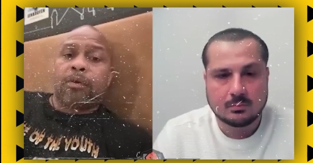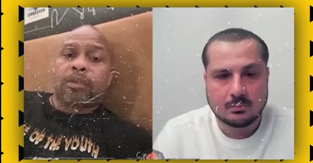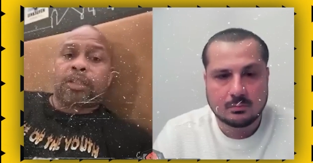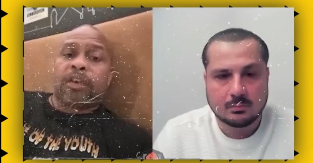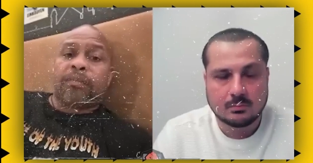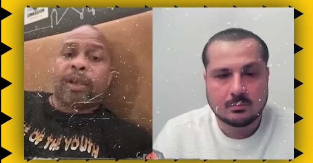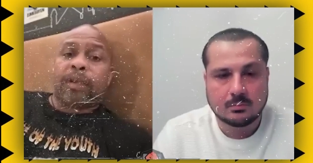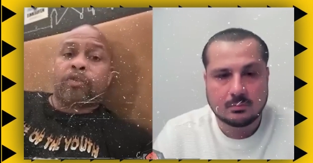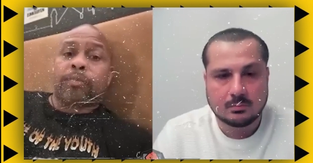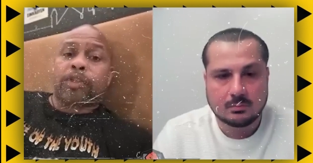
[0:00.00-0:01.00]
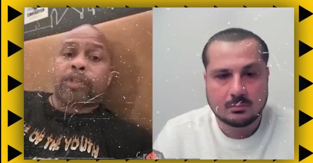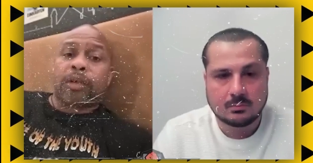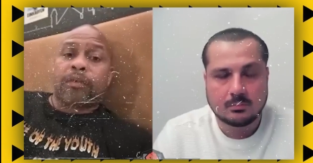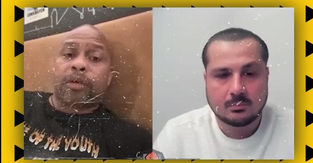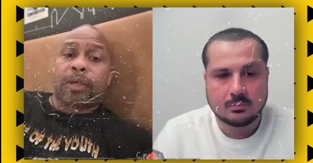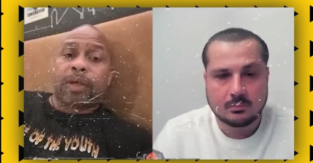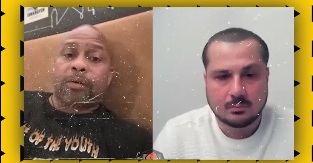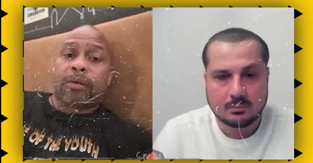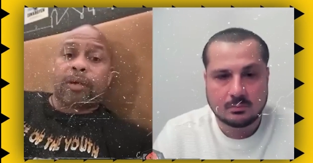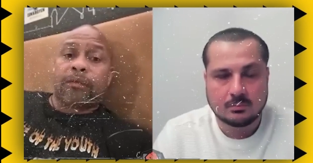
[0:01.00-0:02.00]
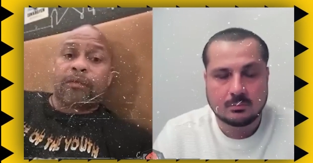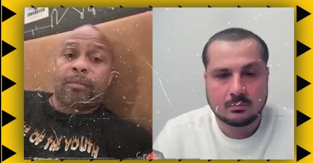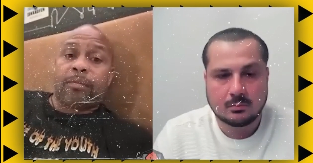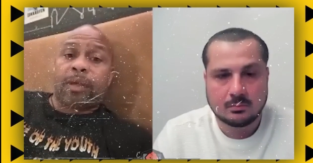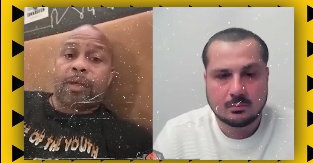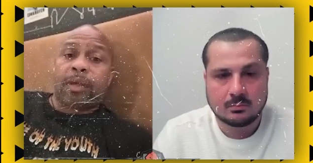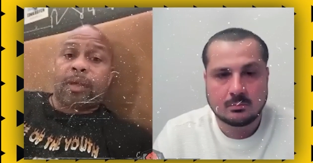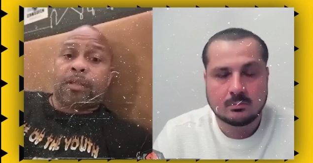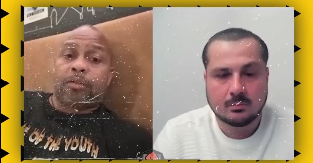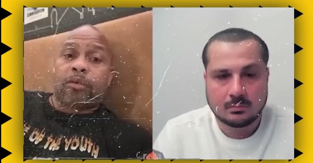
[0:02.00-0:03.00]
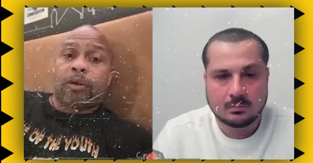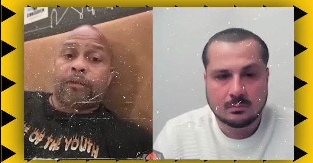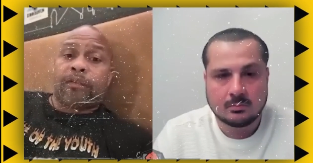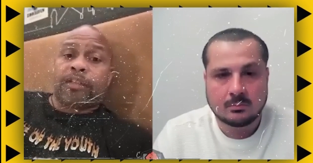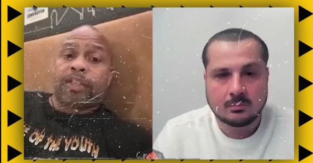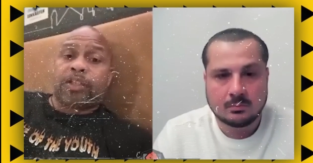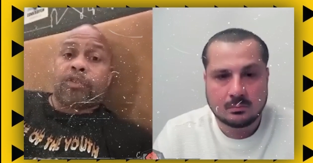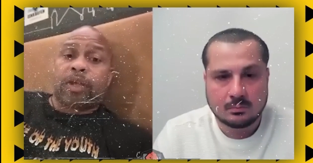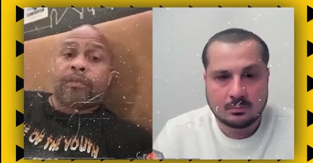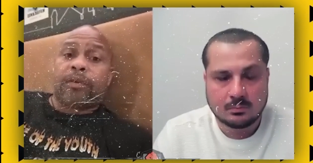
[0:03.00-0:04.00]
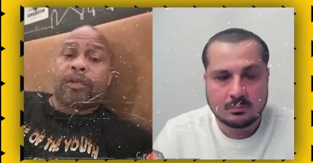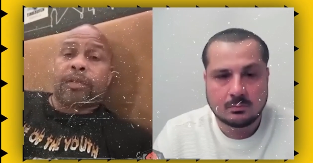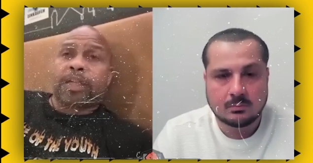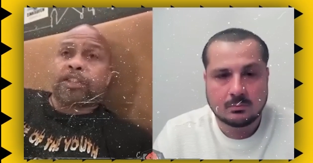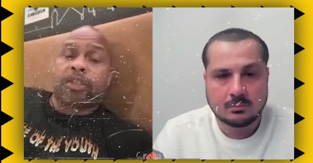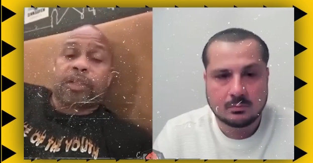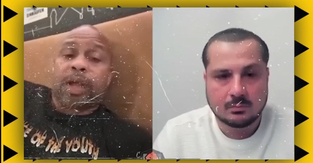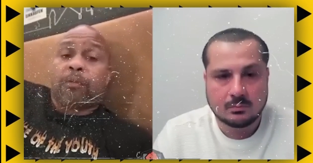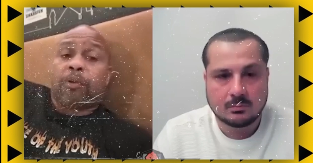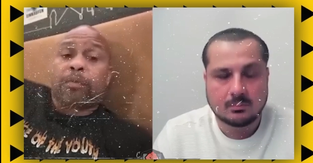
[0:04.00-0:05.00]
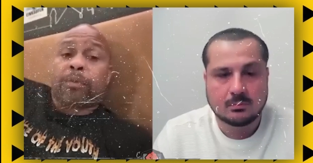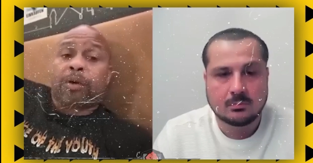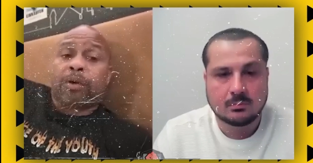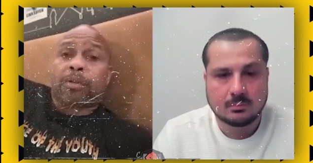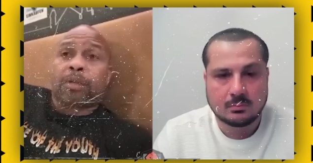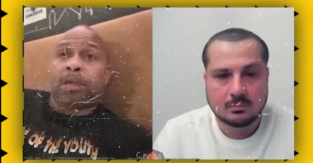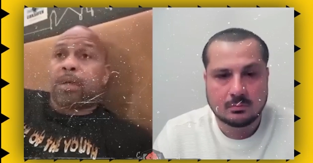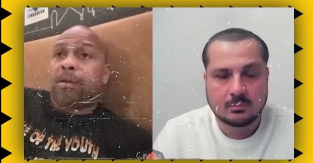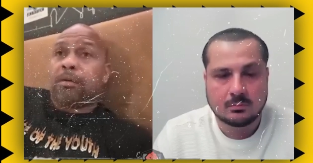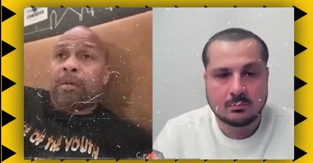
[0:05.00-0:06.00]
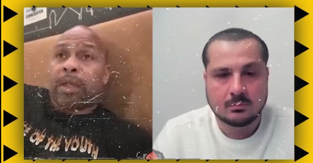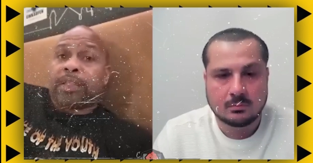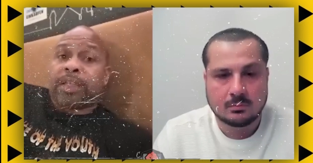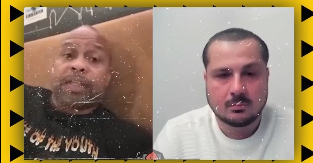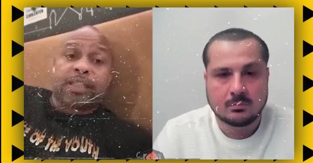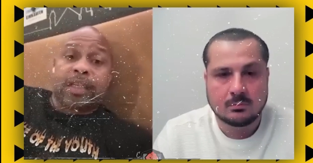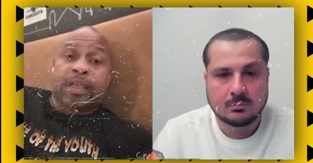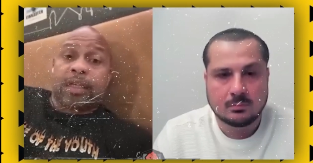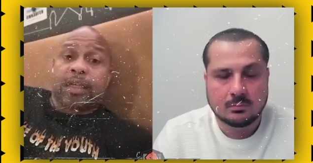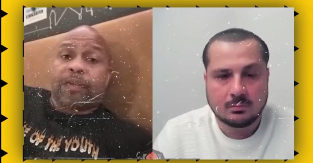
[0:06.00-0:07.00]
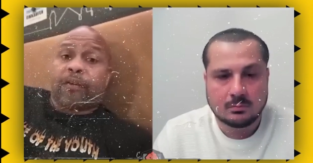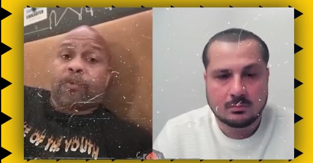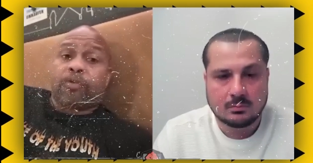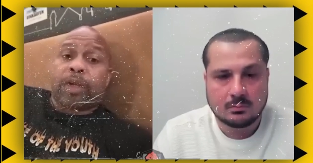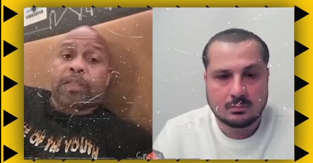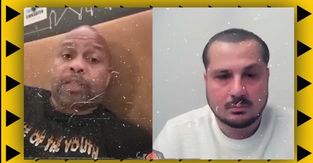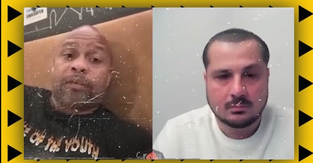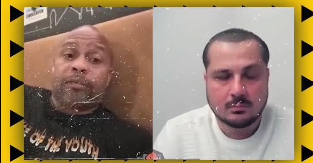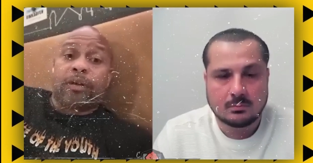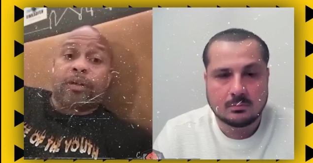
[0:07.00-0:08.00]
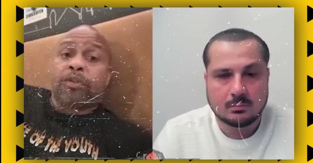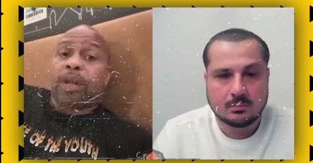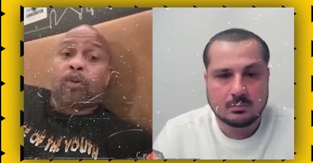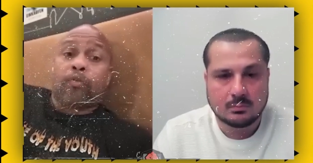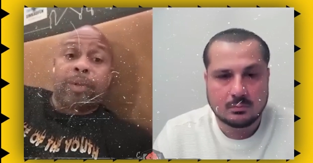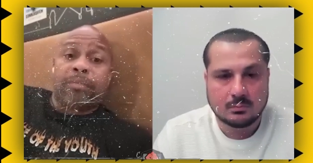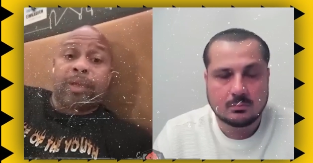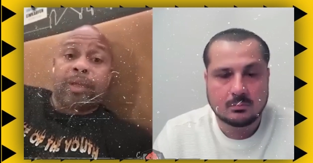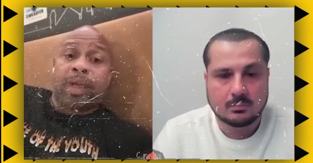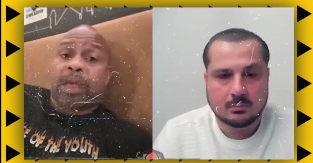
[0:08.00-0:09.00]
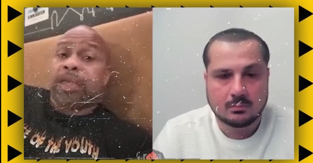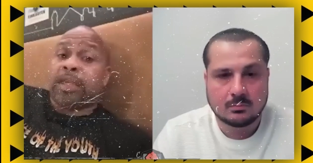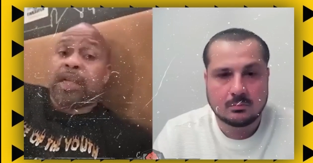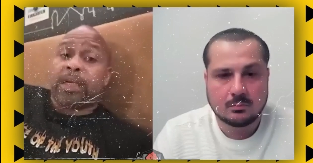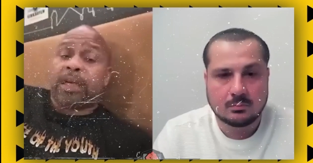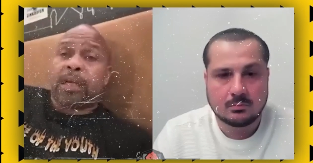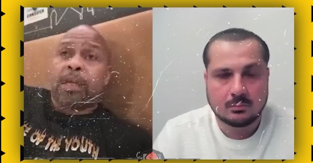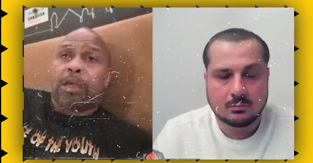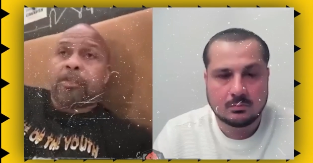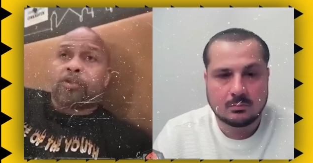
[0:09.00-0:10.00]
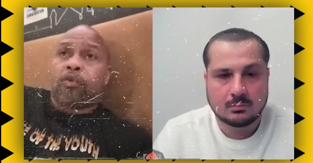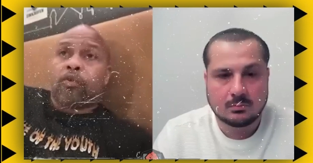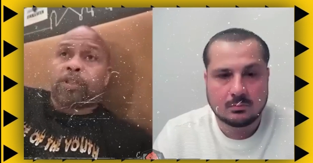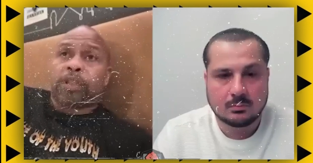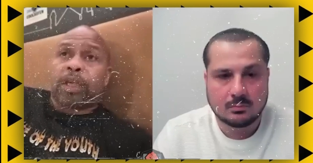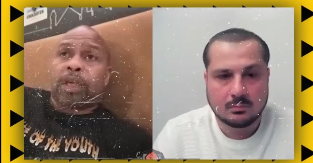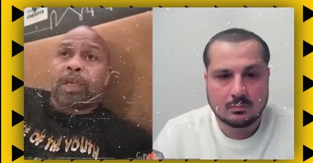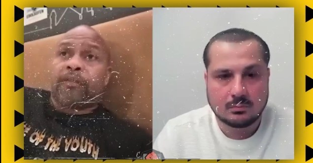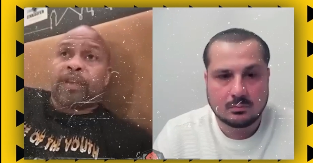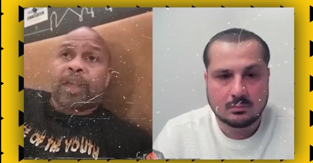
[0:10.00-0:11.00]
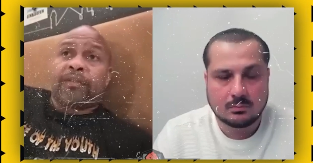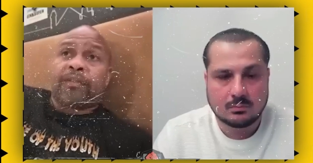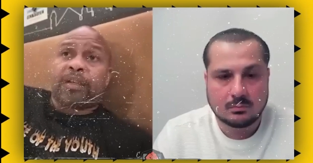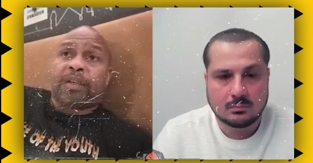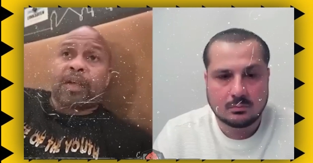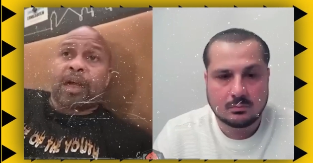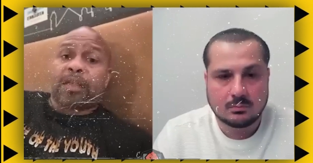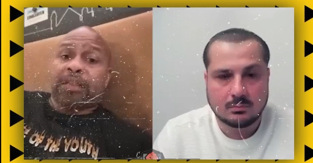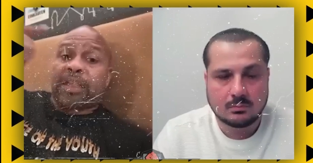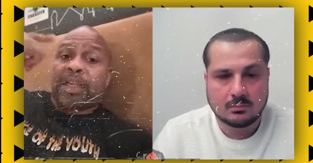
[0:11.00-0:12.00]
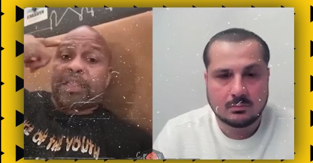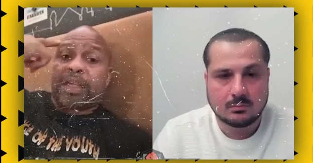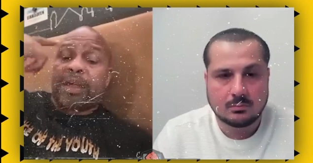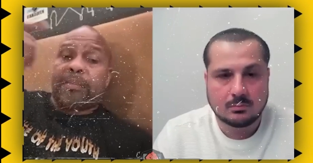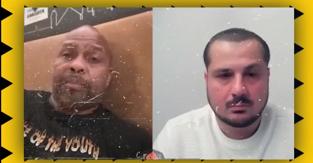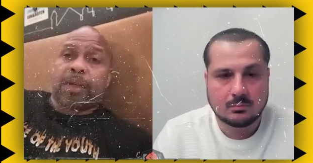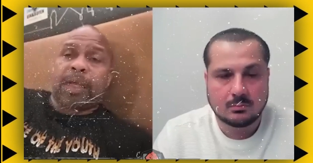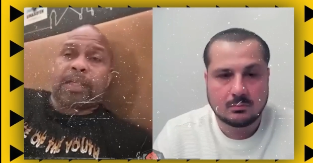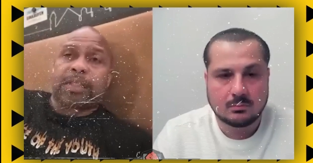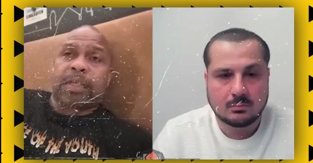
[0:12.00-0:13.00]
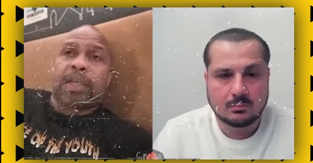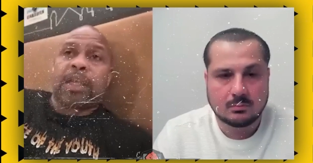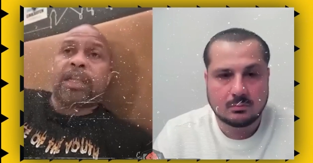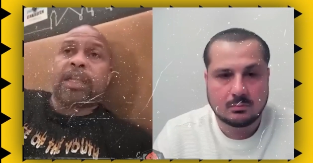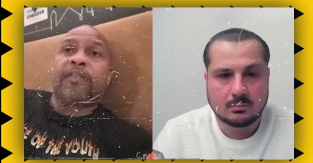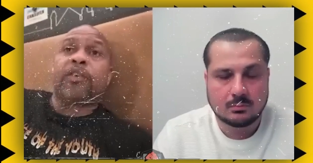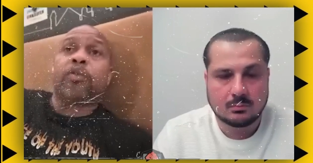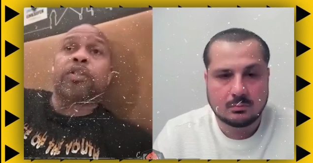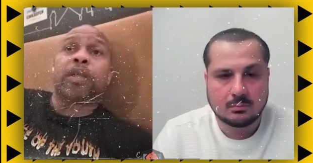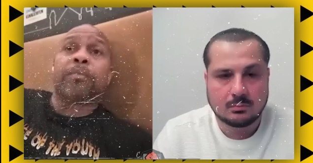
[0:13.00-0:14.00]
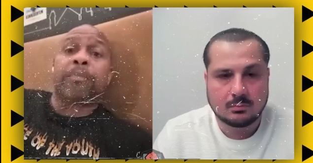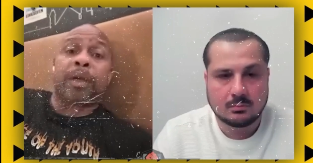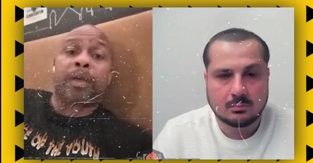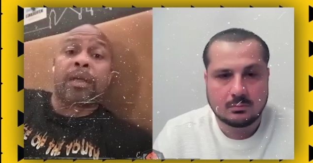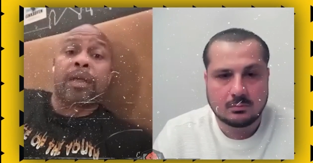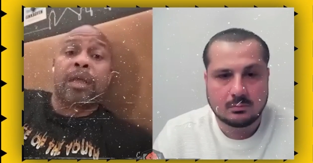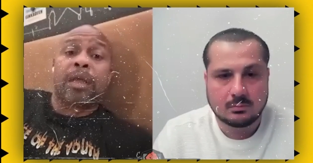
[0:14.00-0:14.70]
Speaker 1: because everybody knows about your left hook now. You feel me? So if it's just your left hook, that should not work because, like Tank said, all you got is left hook, you're not going to beat it. And he did. So once again, if Devin understands that, but like I said, he and Devin know each other better